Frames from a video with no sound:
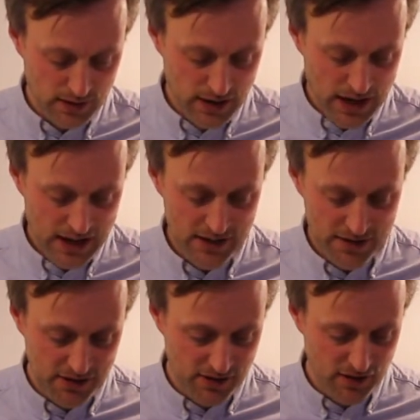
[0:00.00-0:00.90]

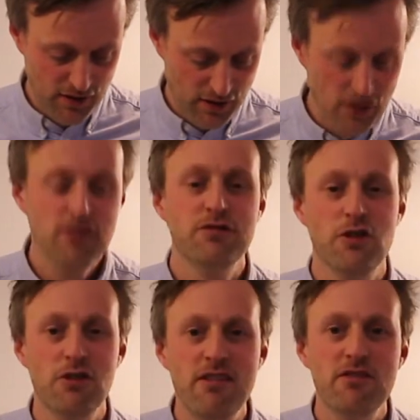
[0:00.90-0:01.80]
and
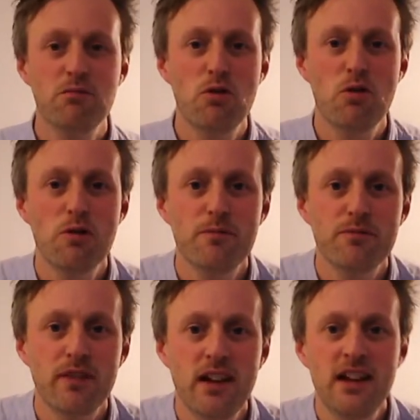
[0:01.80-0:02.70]
forevermore.
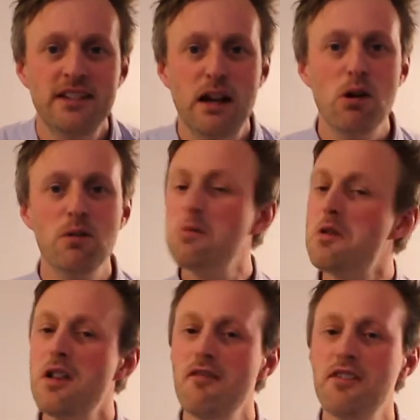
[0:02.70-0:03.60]
Now I would
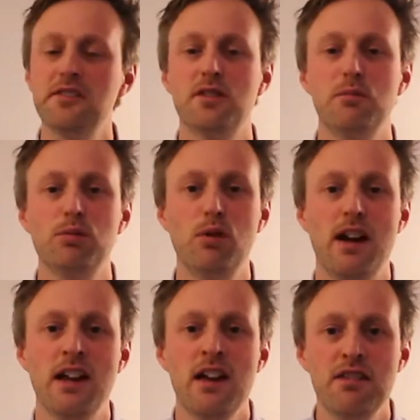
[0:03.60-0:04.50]
love us to
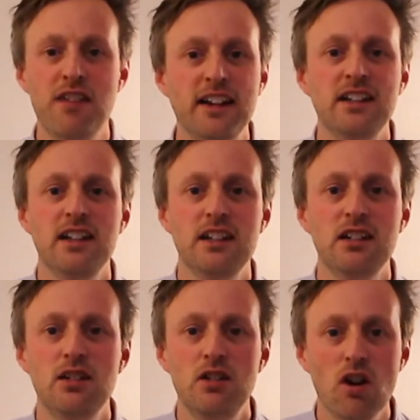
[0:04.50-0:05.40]
pray,
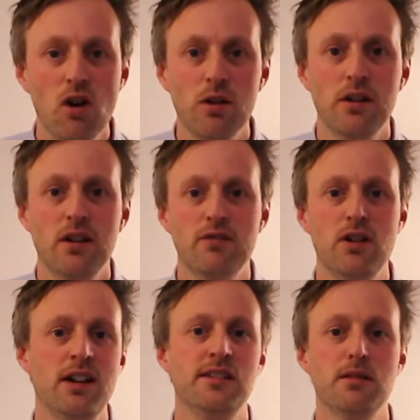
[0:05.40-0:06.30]
thanking God
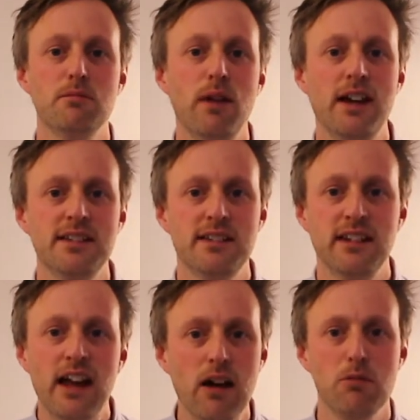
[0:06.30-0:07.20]
for his
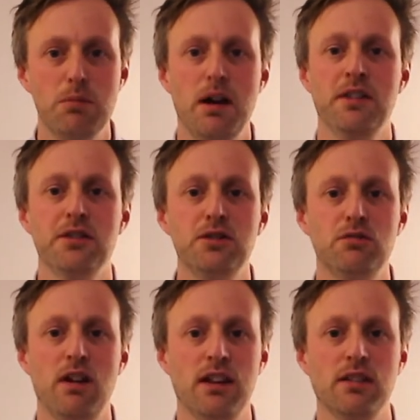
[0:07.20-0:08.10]
amazing help and
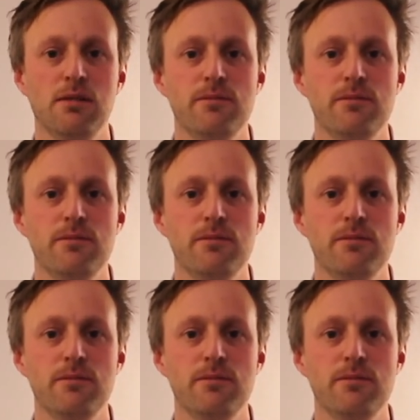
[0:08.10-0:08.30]
strength.